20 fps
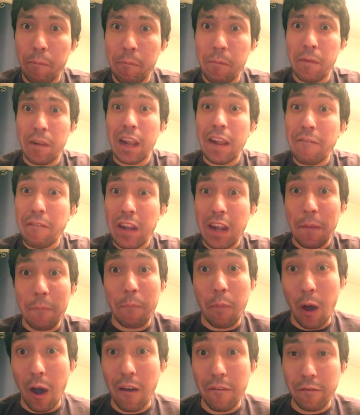living in
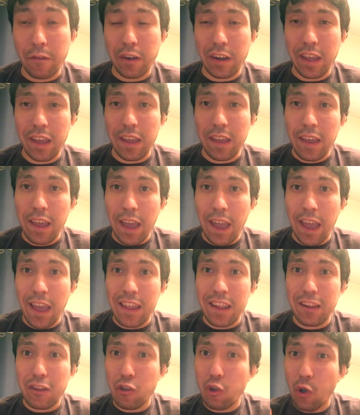poverty.
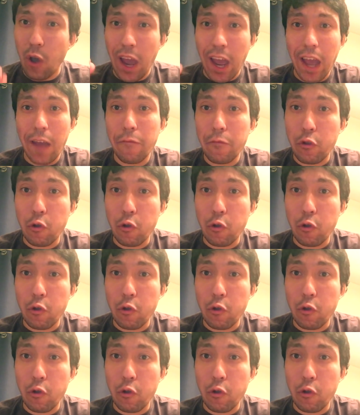And you have